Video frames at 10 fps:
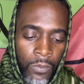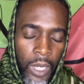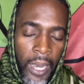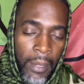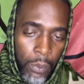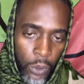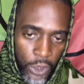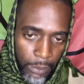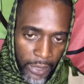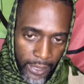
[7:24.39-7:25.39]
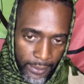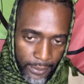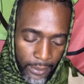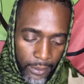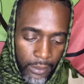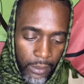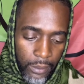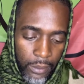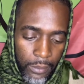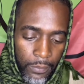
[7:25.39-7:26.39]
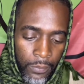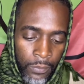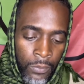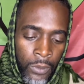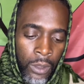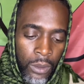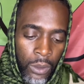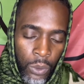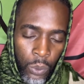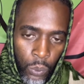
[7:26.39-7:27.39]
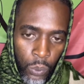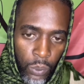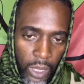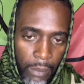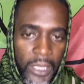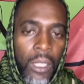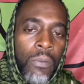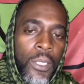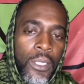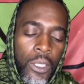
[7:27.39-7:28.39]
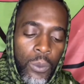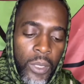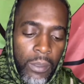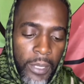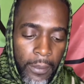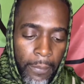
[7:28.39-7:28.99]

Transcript: I implore Jamaican citizens to do a bit of research with me.